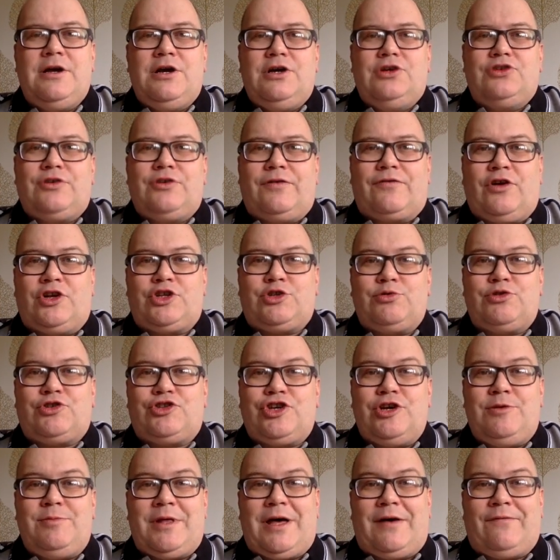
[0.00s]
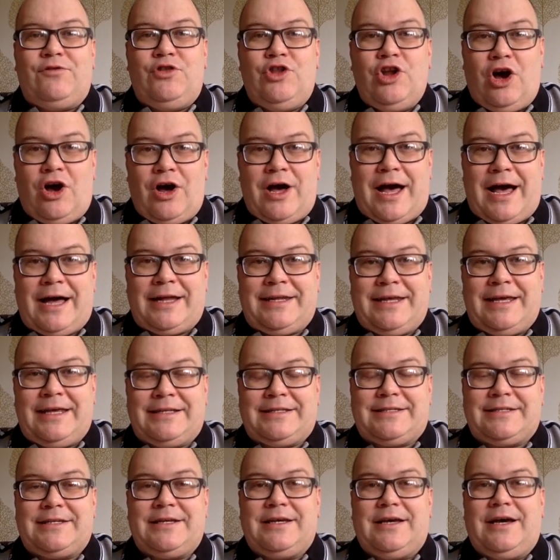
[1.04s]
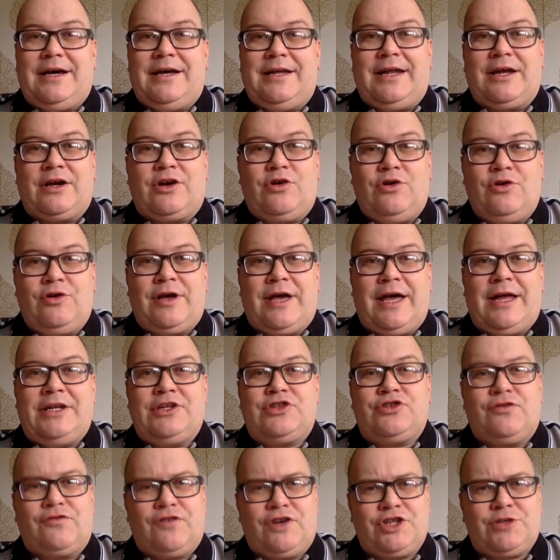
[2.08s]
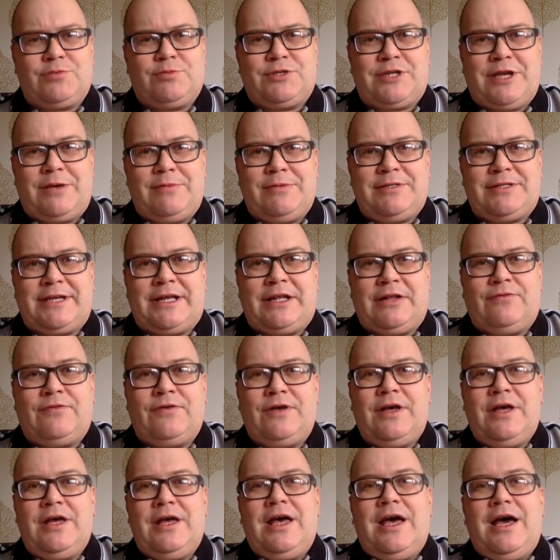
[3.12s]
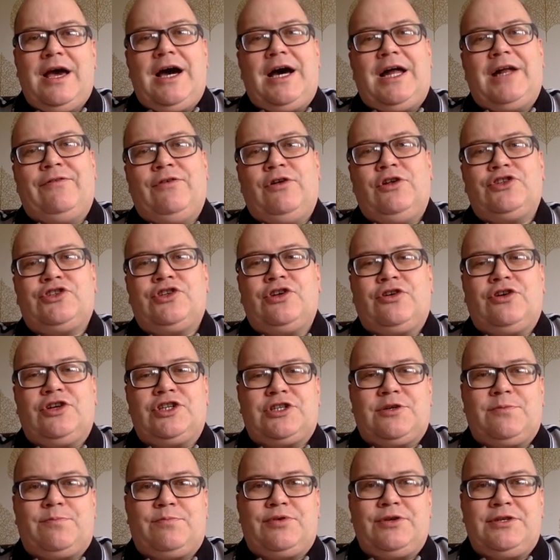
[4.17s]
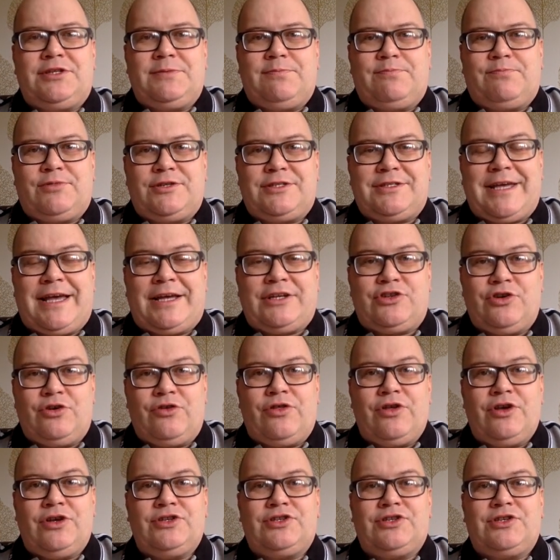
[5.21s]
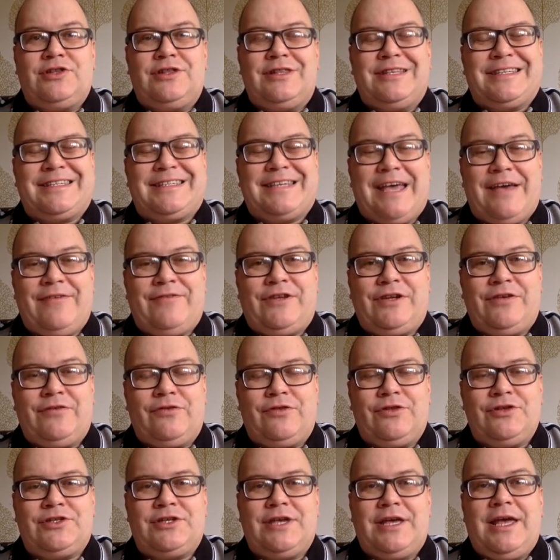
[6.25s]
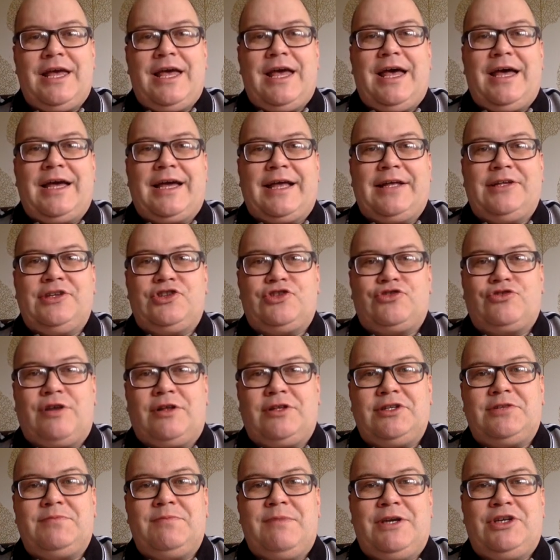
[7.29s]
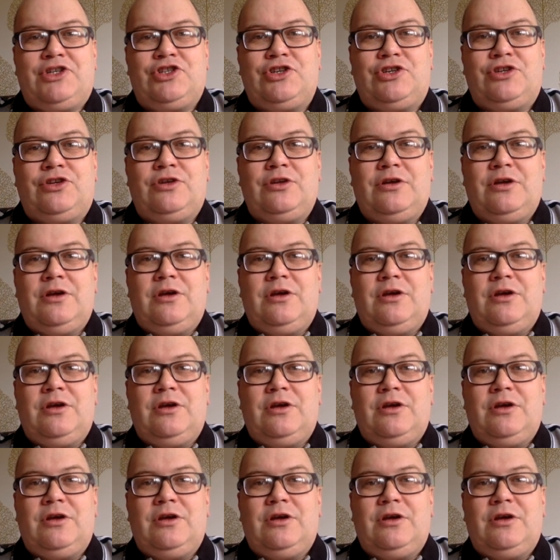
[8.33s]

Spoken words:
So I've got to assume that I've not had it and I could get it, so I've got to protect myself. And I've also got to protect others and the safety of others against transmission